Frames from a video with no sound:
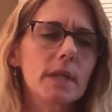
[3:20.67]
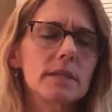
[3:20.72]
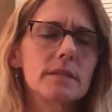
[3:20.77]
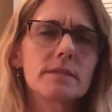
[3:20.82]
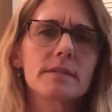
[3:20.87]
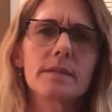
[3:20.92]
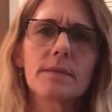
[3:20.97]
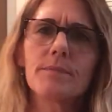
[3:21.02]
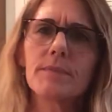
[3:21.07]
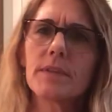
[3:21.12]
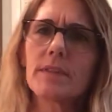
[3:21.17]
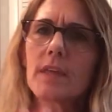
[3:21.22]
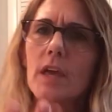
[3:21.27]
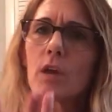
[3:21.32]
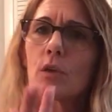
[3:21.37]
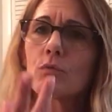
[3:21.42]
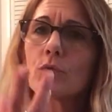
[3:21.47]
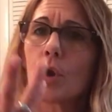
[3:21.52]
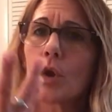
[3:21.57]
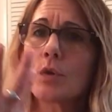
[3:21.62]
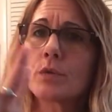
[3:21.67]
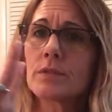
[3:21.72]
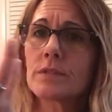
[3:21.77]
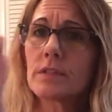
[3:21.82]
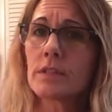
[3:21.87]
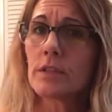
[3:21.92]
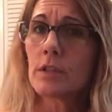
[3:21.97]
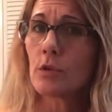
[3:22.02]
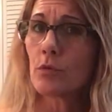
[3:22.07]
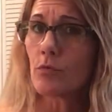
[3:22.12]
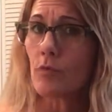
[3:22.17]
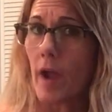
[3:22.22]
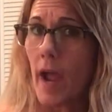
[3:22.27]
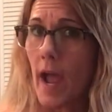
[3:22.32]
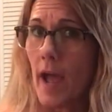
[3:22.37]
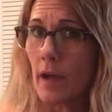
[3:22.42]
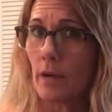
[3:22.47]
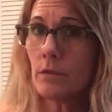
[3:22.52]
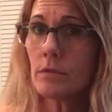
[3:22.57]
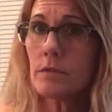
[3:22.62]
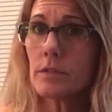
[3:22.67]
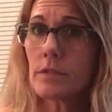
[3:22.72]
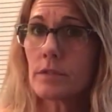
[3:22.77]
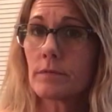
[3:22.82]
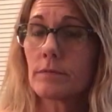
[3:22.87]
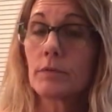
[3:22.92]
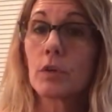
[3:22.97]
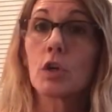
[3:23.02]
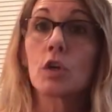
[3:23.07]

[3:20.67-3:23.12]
it's something that grows in the ground.